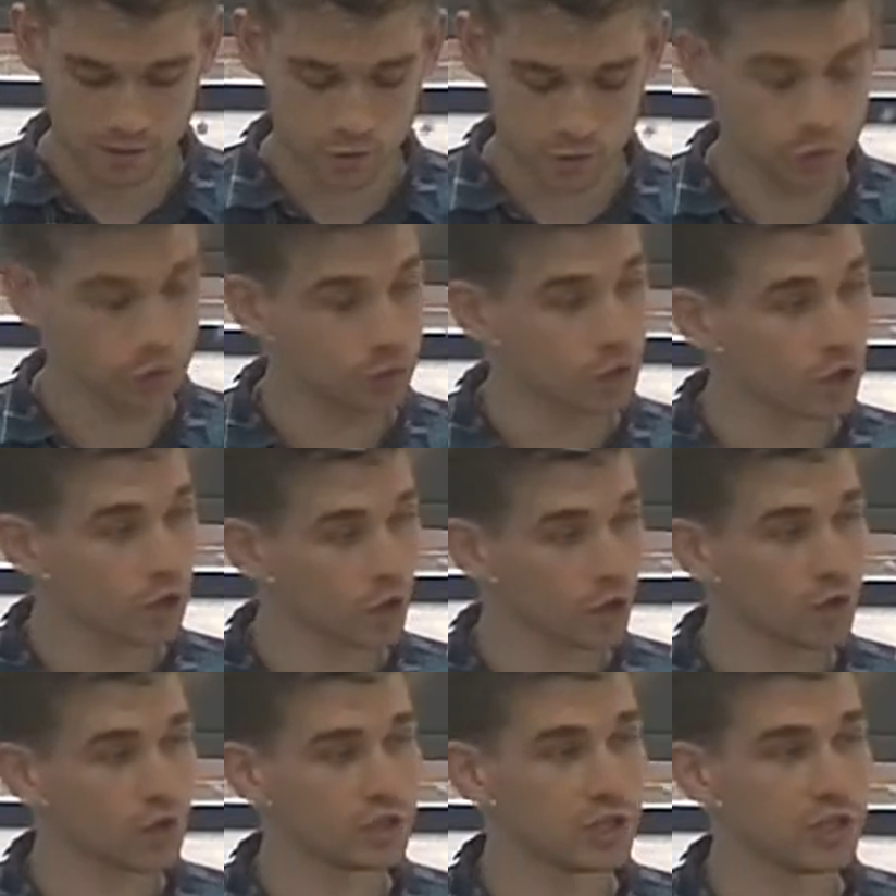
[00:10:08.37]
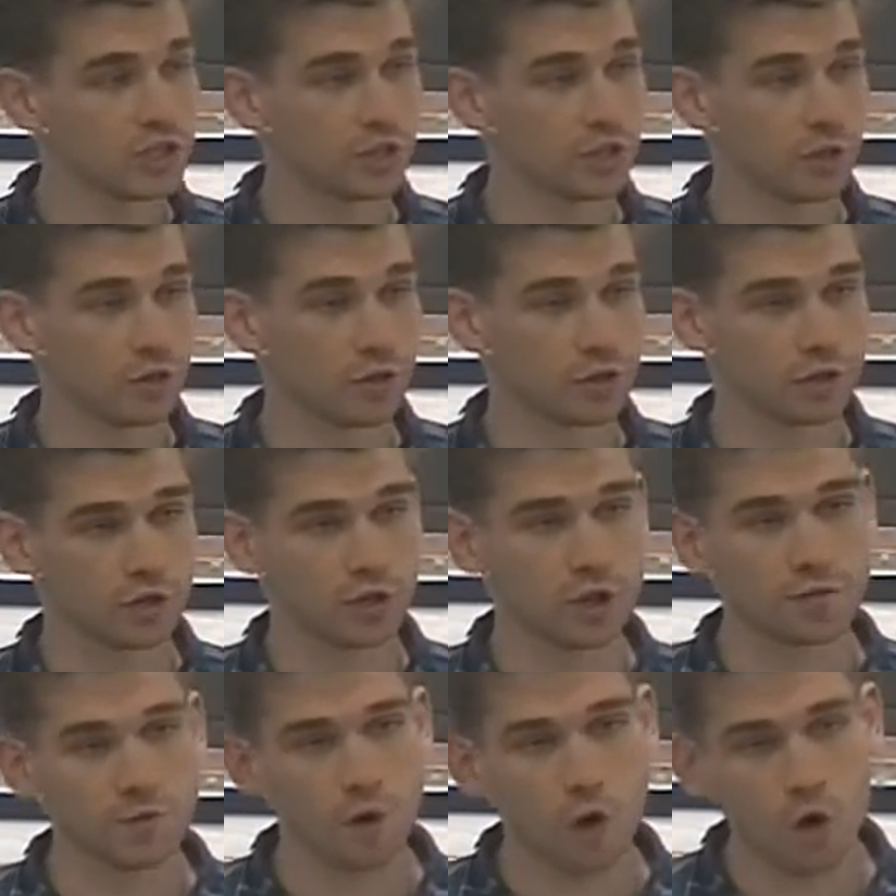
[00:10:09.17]
to encourage each other
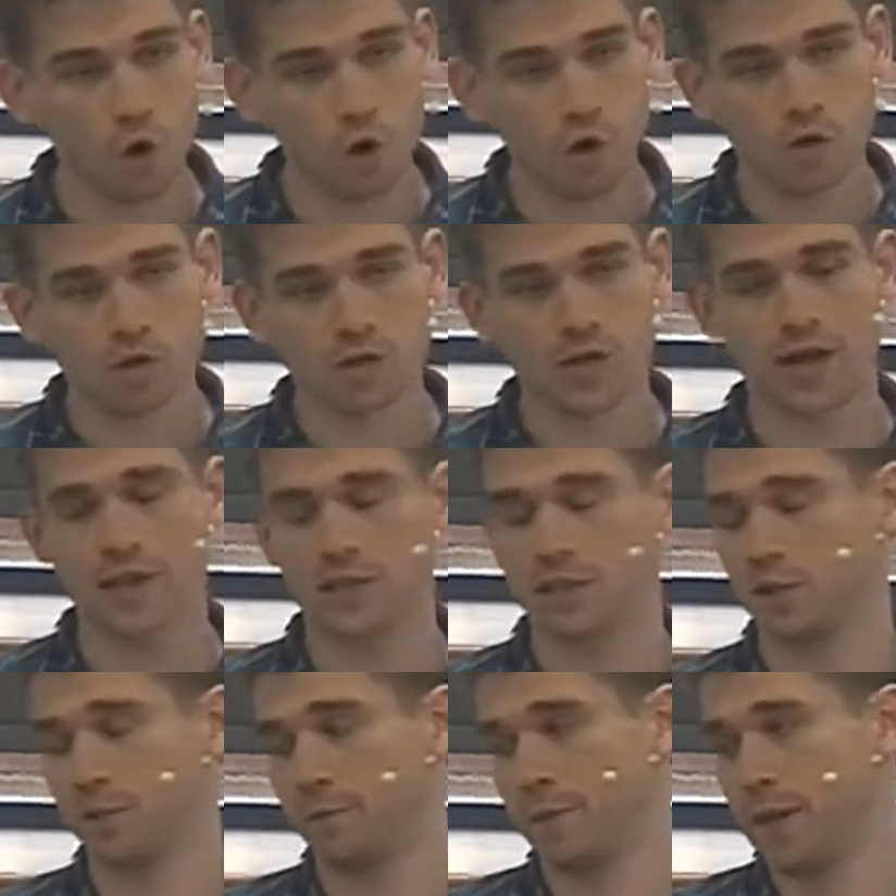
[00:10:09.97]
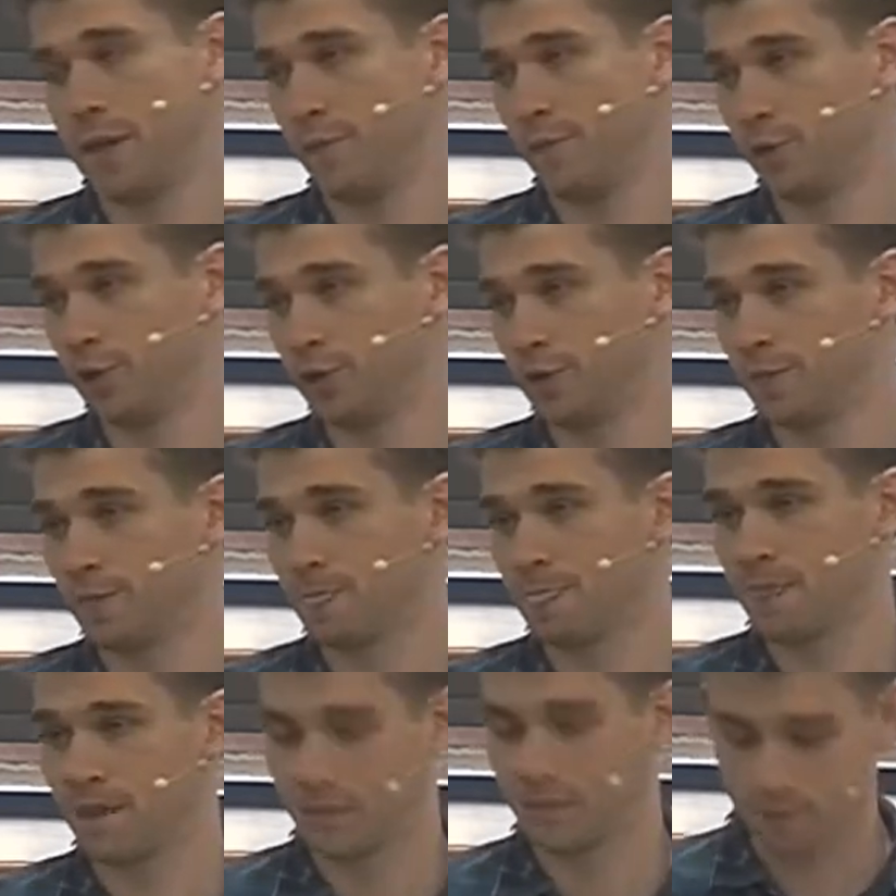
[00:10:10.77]
to love all kinds of people
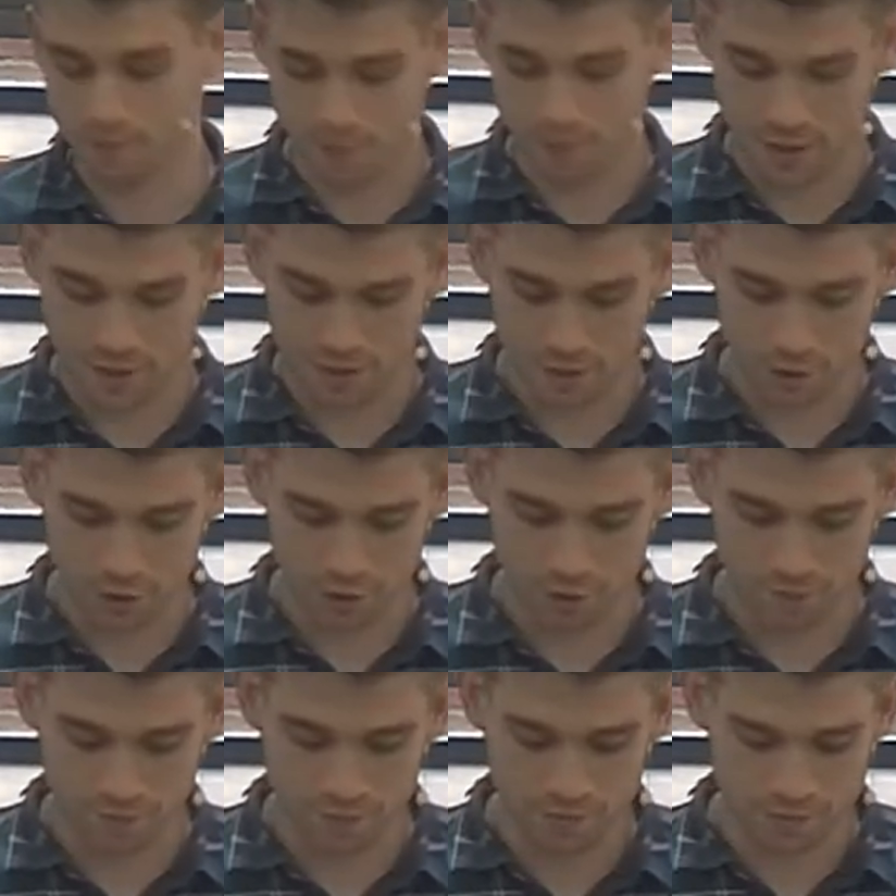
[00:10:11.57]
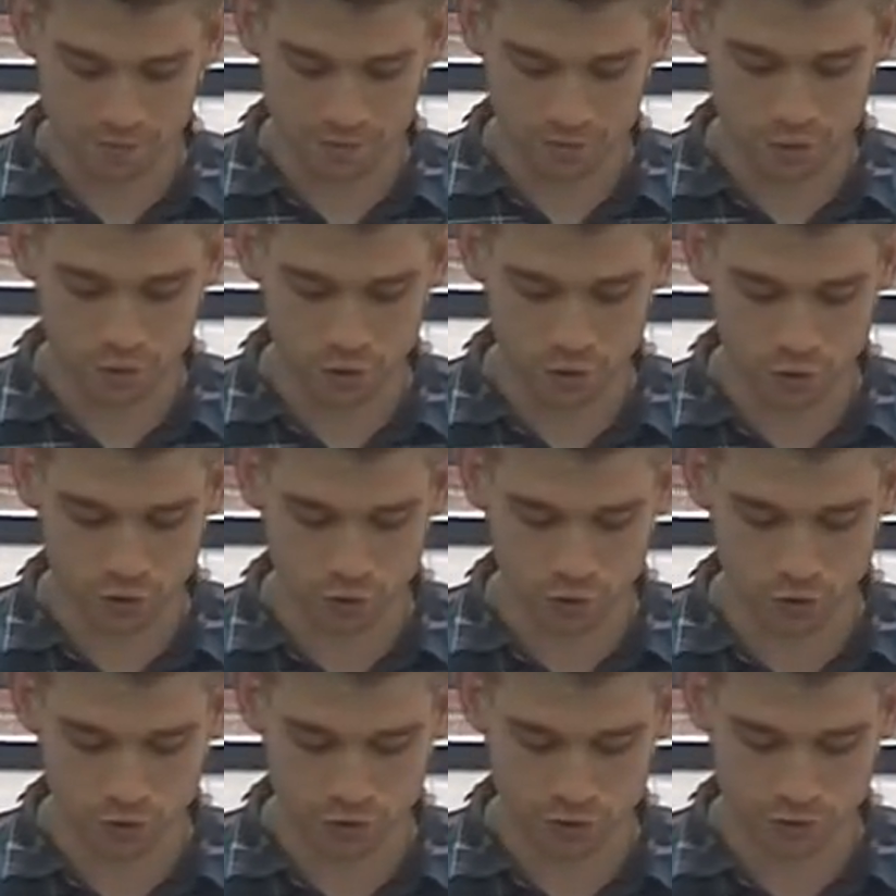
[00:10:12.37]
that might come through our
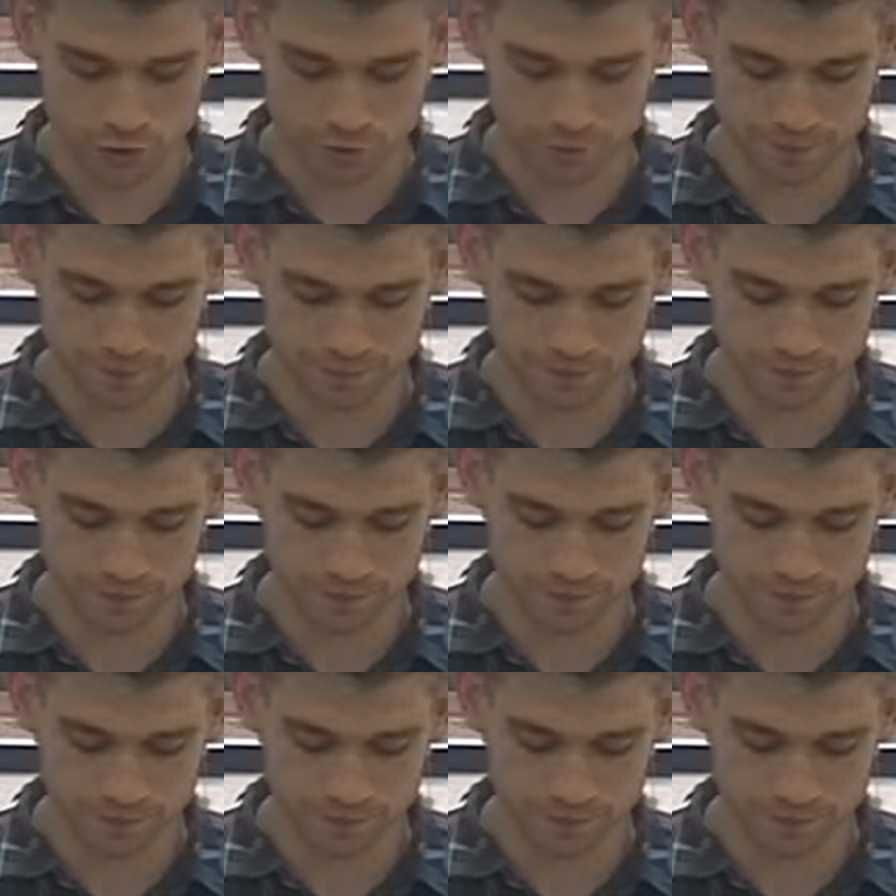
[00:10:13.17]
doors.